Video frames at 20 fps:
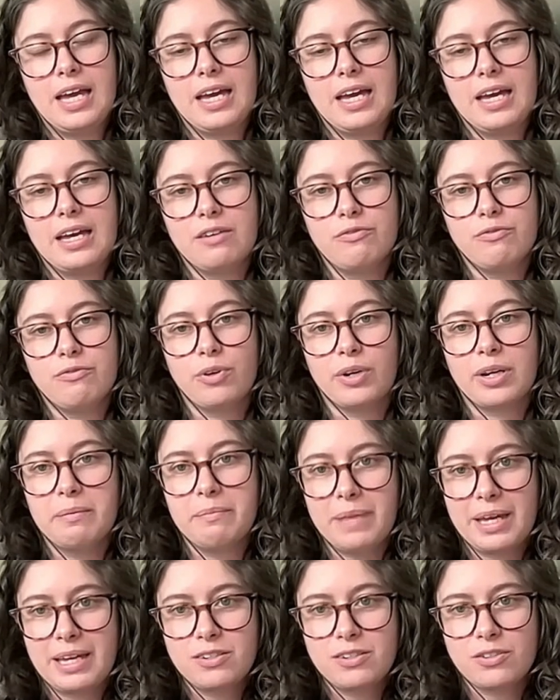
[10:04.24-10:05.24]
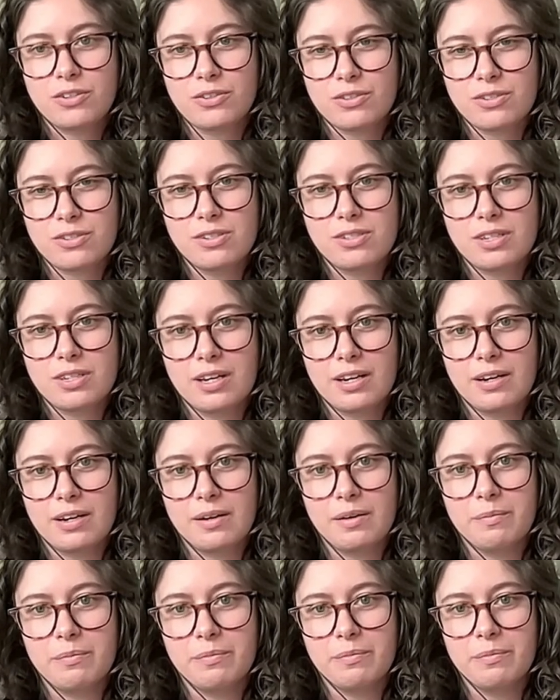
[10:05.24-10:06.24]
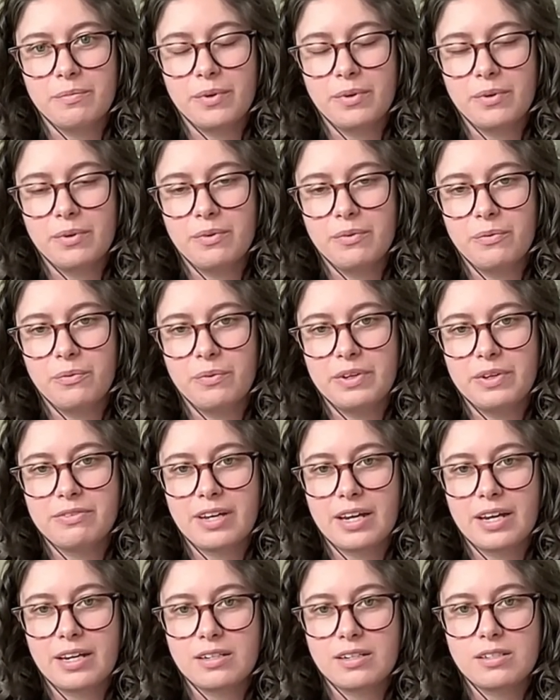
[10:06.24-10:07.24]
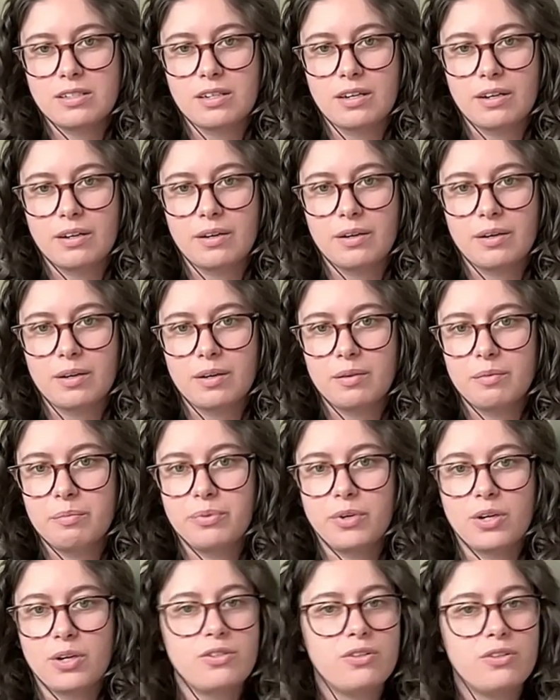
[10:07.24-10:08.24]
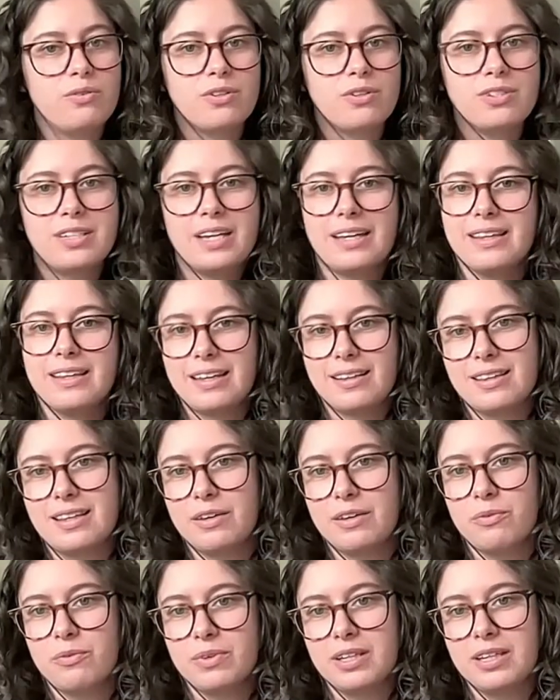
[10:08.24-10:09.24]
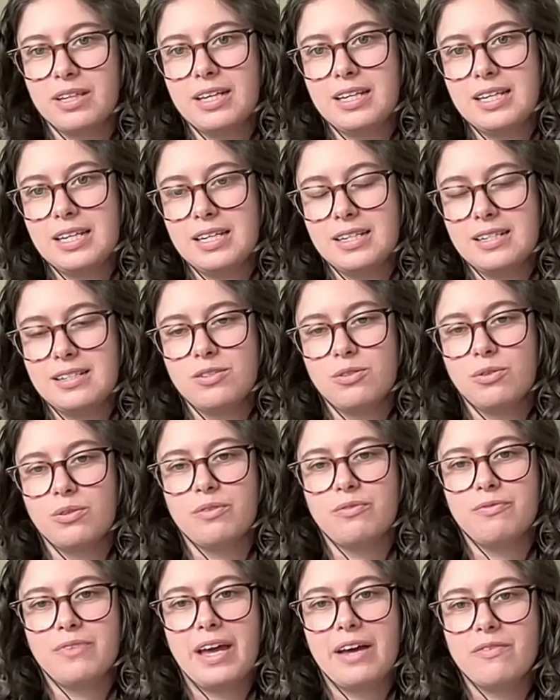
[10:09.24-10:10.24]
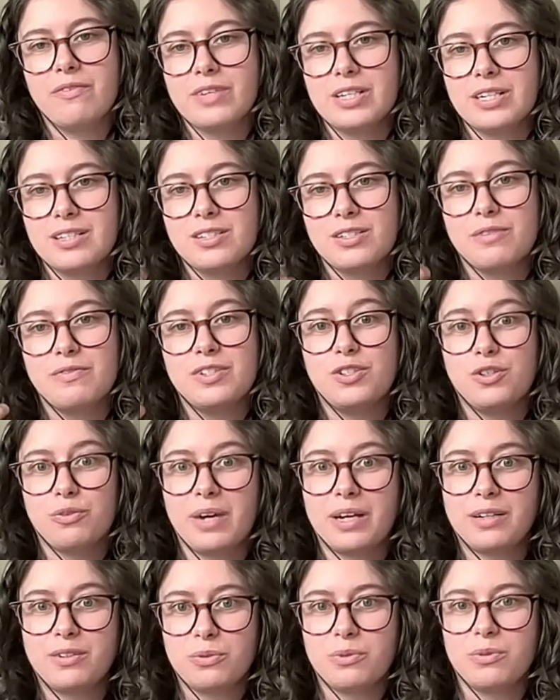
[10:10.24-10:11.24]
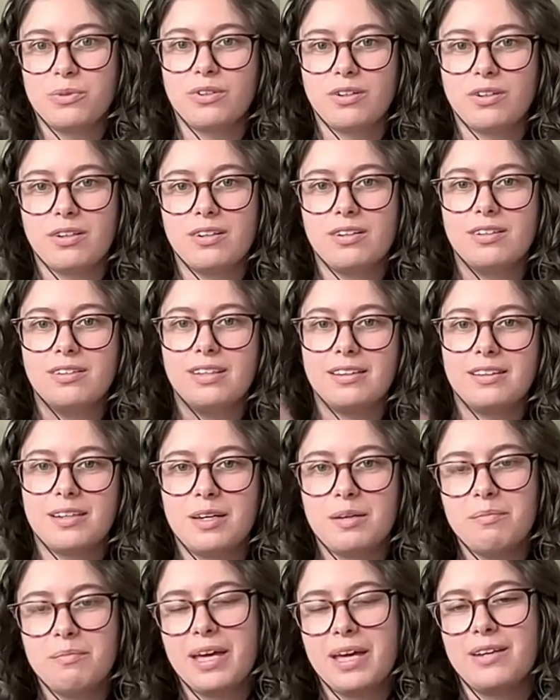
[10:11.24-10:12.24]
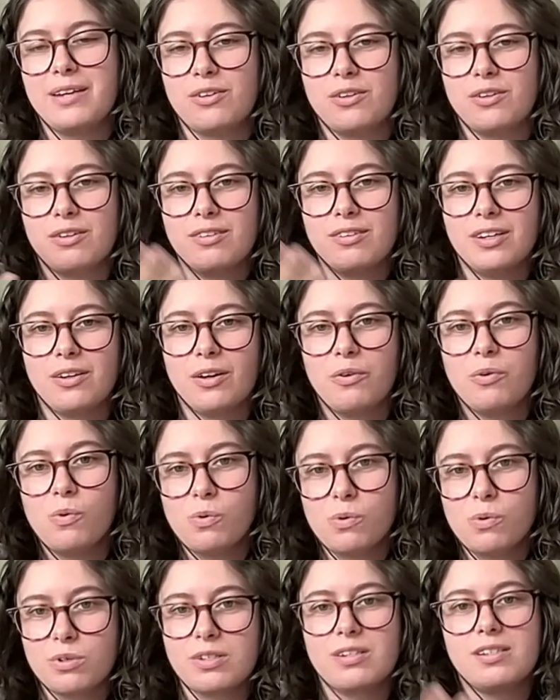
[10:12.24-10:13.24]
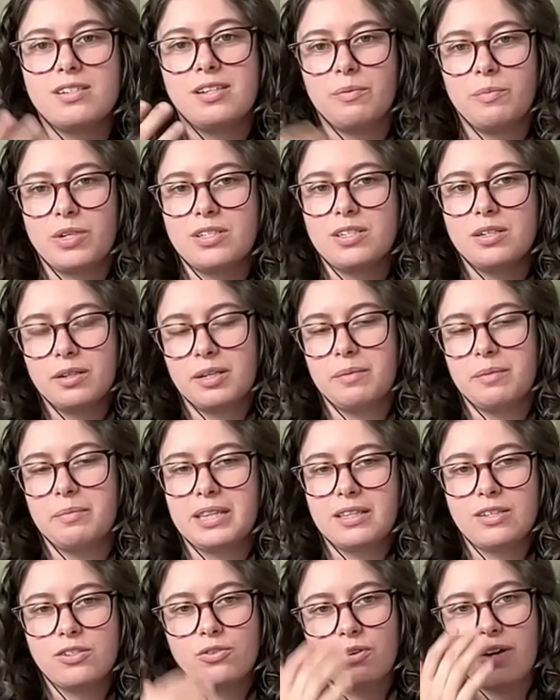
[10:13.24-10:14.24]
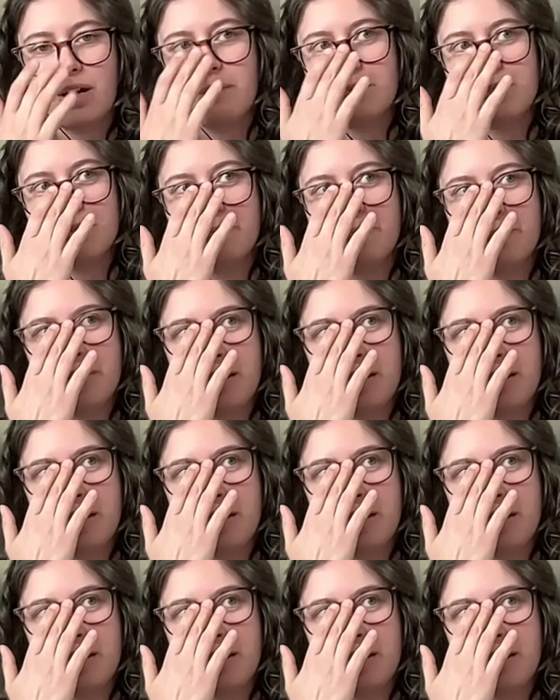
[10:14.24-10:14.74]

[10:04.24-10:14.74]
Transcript: And for commanders, we've had prosecutors say that they really need sort of evidence of a direct order, that the commander, ordered someone to commit these crimes,